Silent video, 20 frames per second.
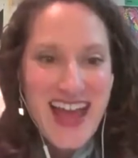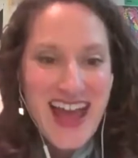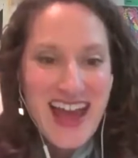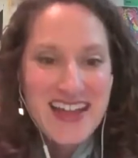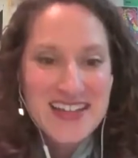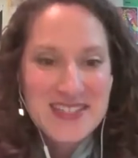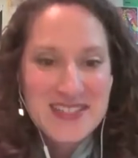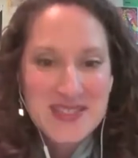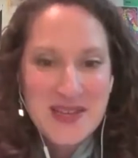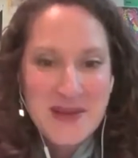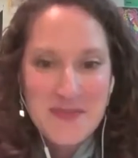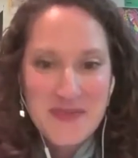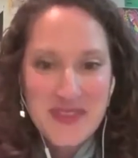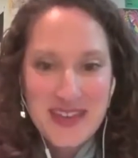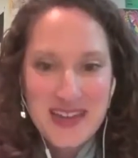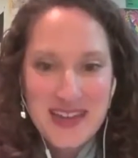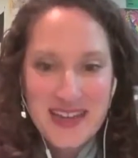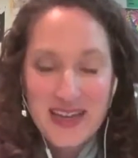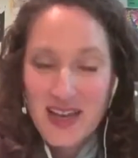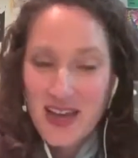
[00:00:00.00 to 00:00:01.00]
And
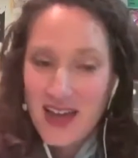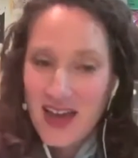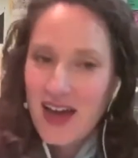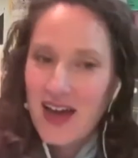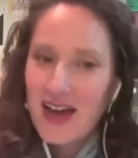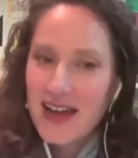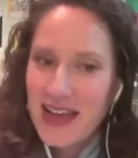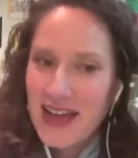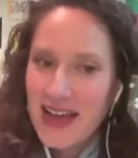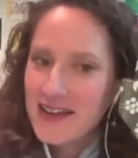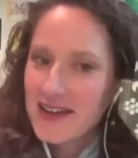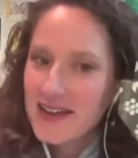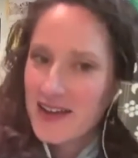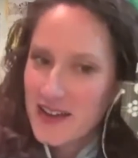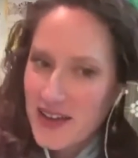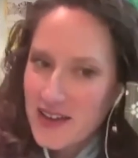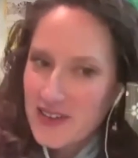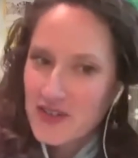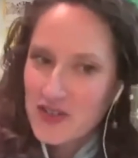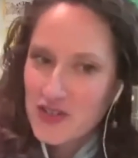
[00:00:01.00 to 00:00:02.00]
something, again,
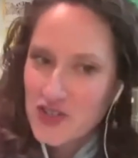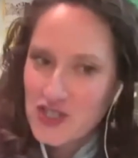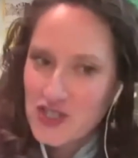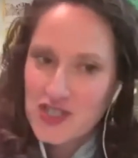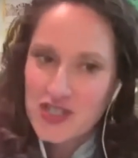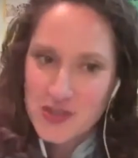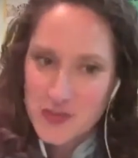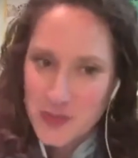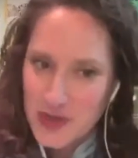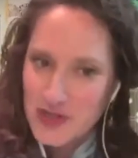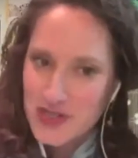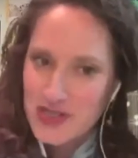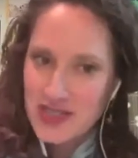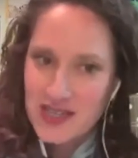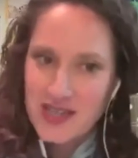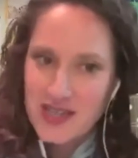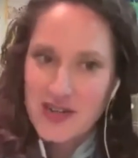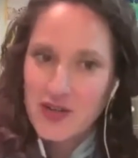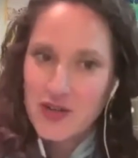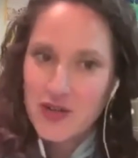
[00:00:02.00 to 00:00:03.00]
another genius
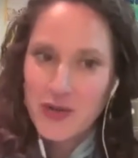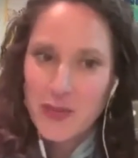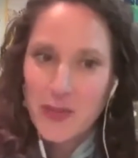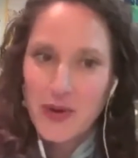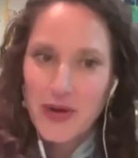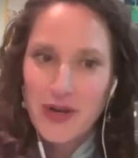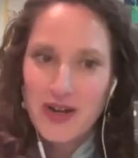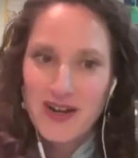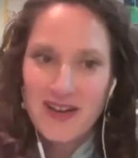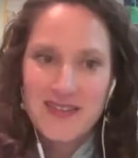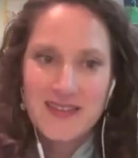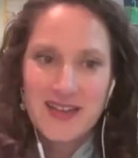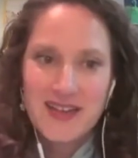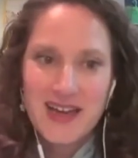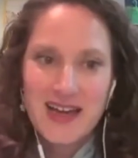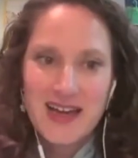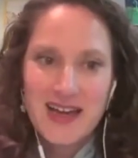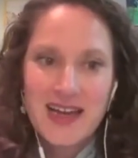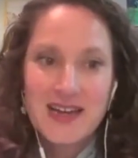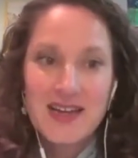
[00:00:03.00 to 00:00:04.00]
person who put
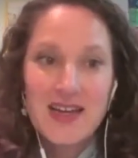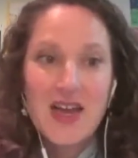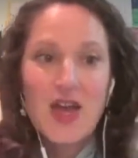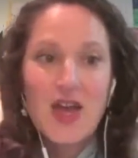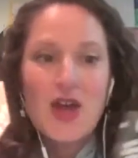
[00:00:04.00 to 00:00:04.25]
online,